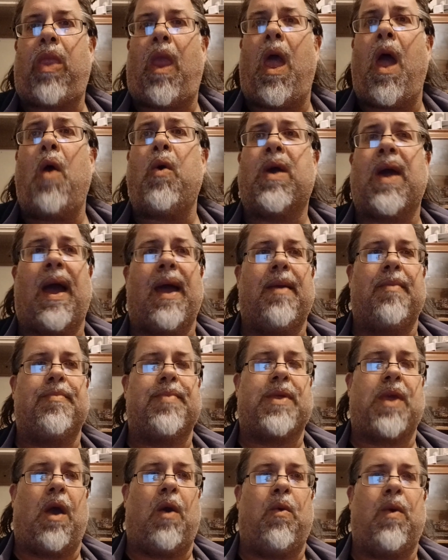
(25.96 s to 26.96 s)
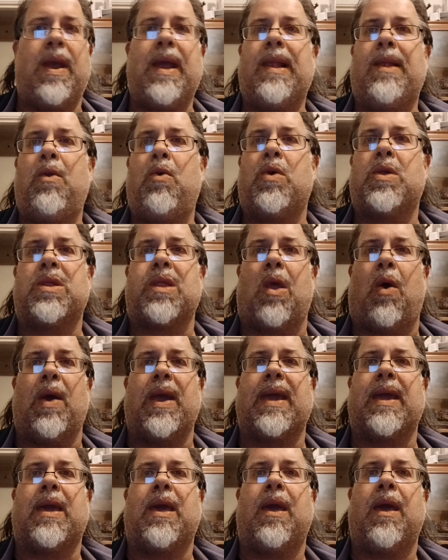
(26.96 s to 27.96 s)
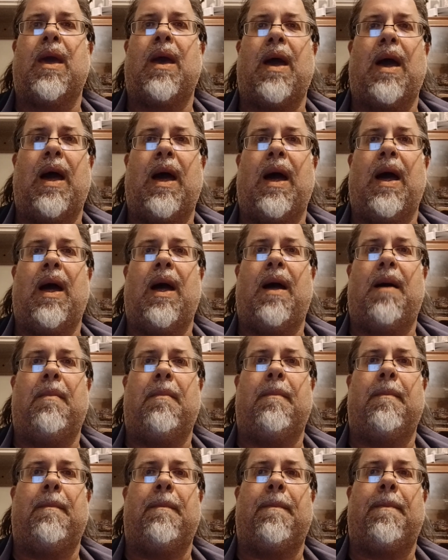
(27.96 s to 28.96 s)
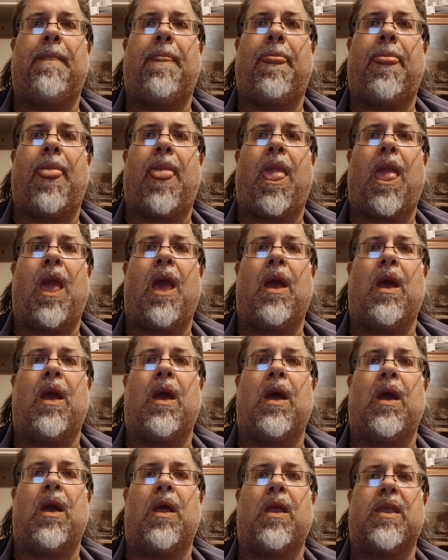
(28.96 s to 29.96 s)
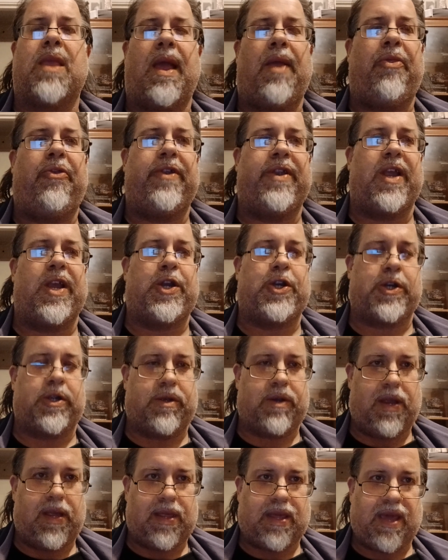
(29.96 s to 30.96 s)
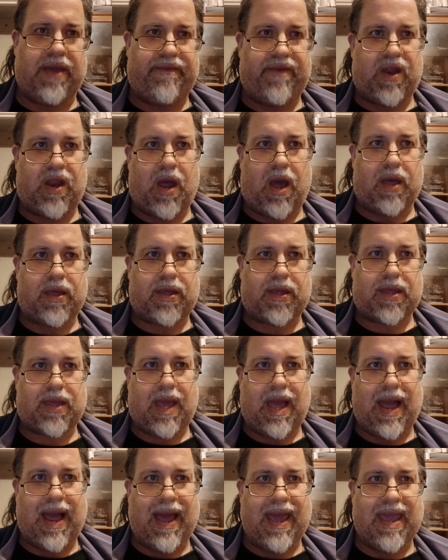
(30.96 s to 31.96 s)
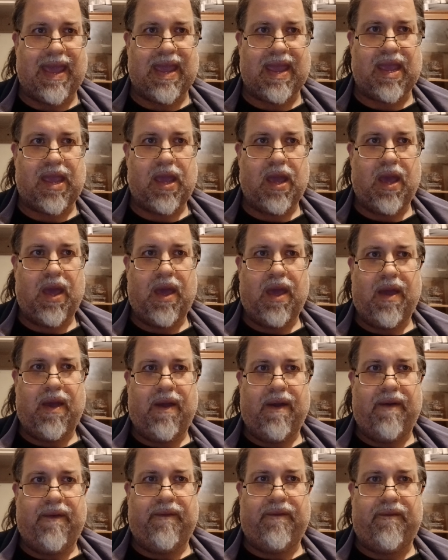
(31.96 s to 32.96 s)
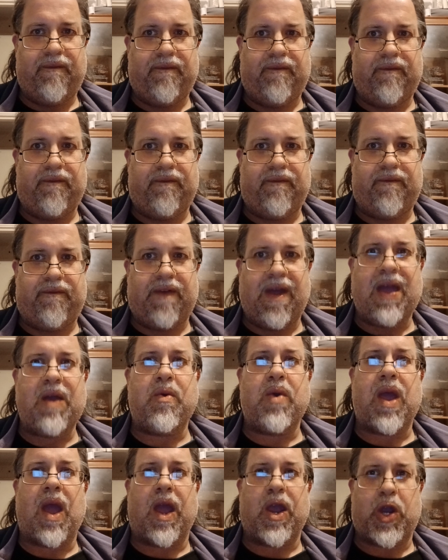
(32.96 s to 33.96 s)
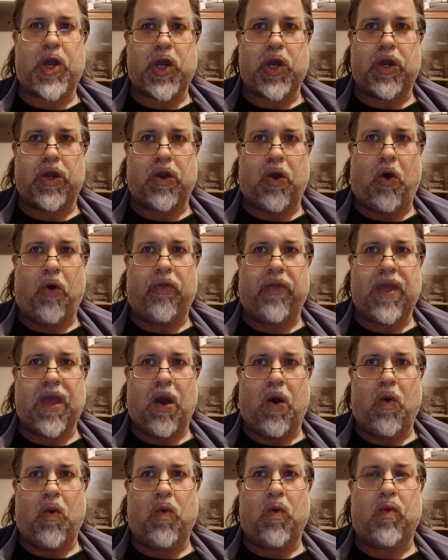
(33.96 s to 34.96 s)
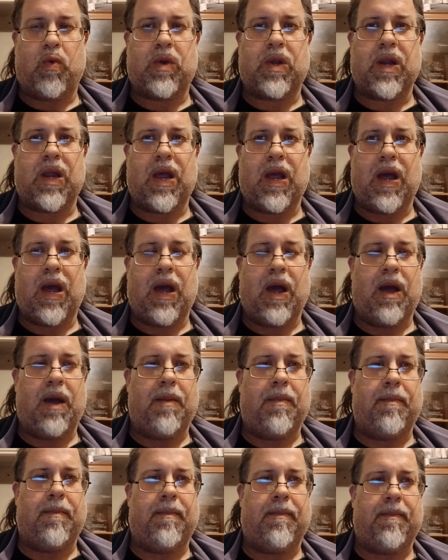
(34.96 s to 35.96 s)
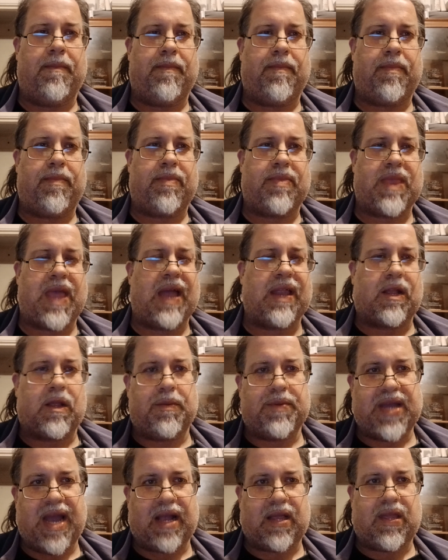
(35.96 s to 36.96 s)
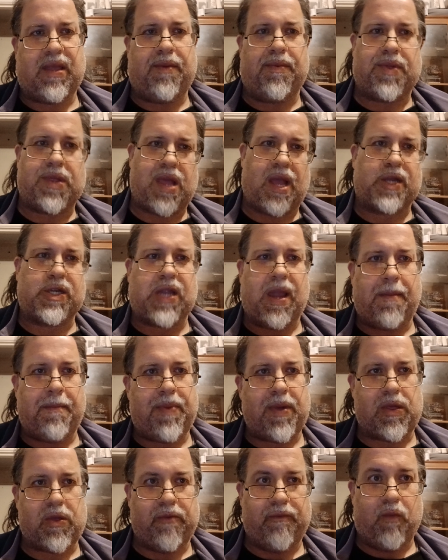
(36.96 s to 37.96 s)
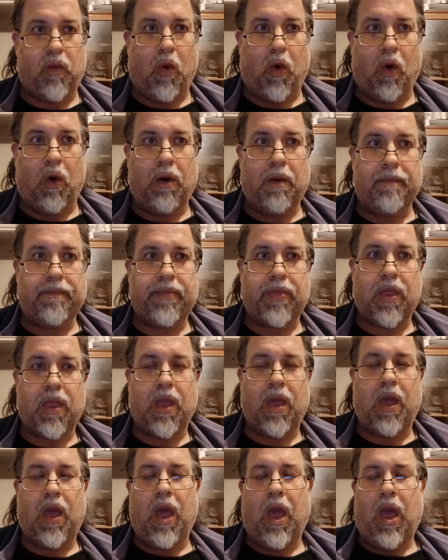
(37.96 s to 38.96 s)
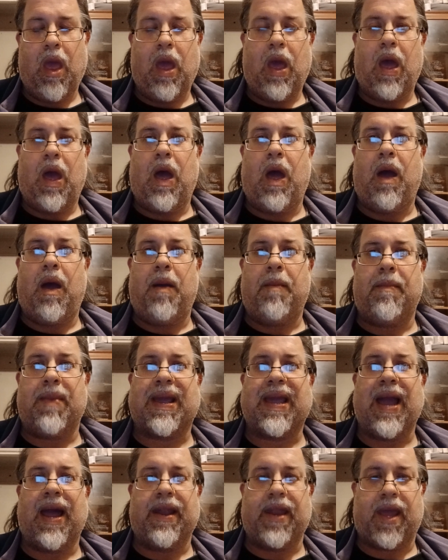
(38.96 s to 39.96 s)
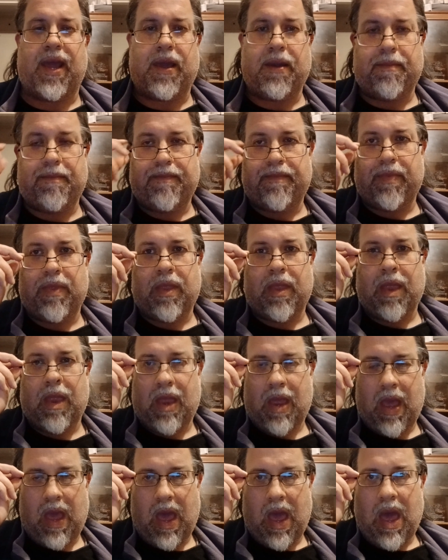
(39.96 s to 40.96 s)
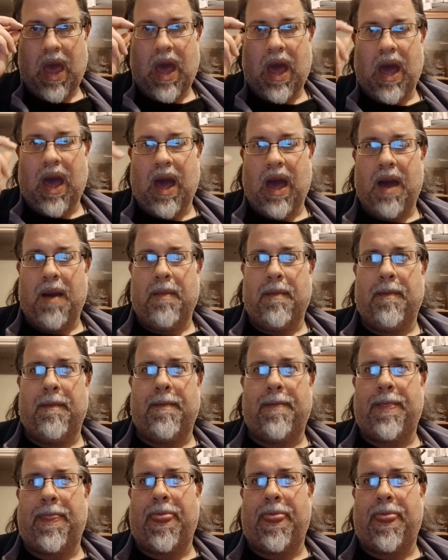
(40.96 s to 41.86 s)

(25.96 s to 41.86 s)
Okay, so it looks like 10th edition is giving us a variation on the old tactical objective / Tempest of War mechanic. I'm